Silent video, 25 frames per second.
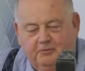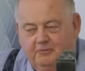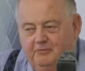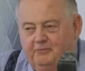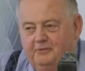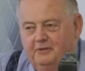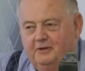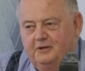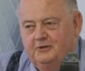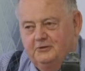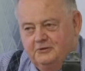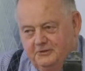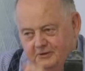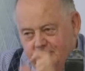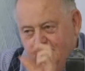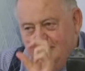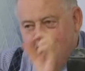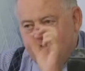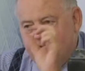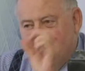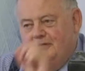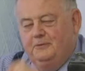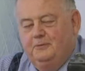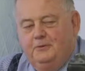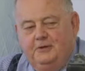We've got a
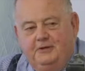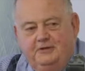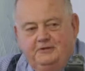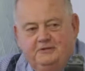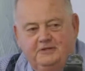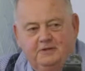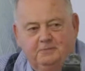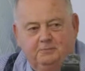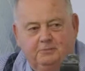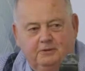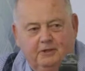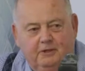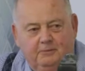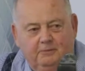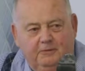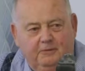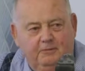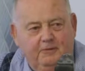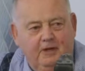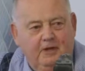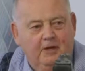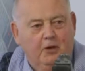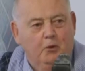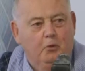teensy-weensy problem.